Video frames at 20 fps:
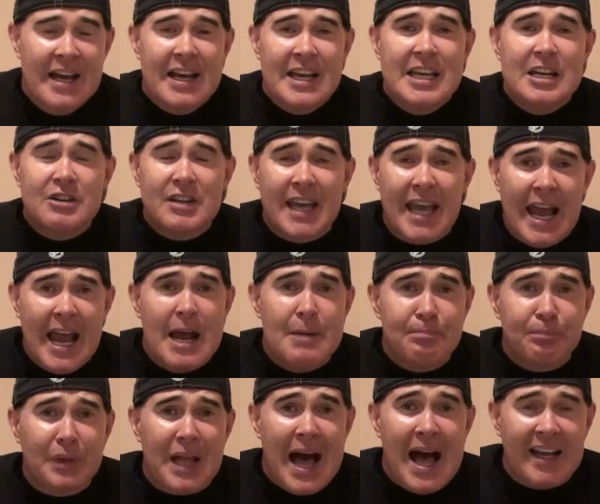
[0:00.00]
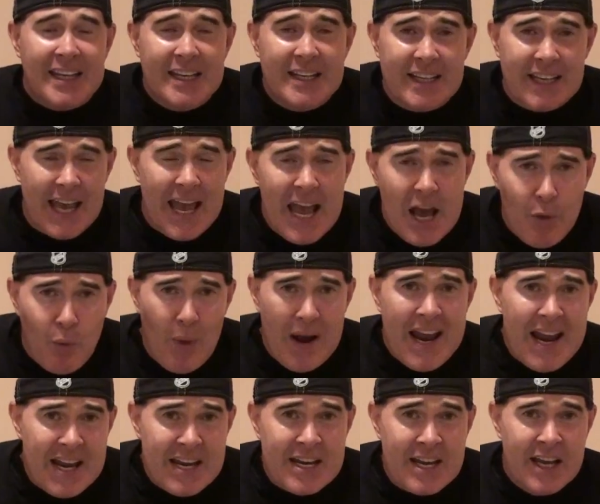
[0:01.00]
You can't block, you can't
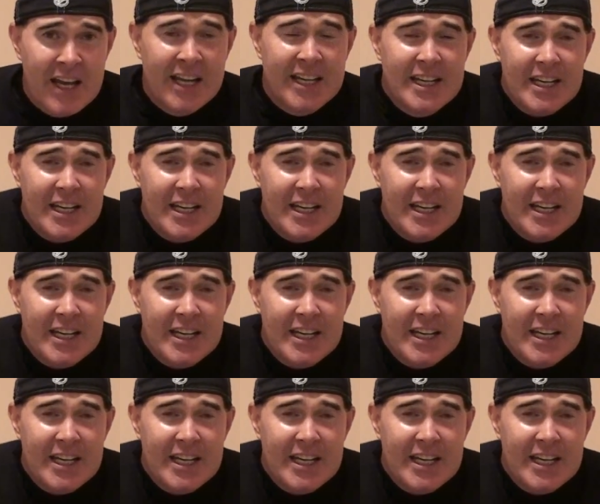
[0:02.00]
win.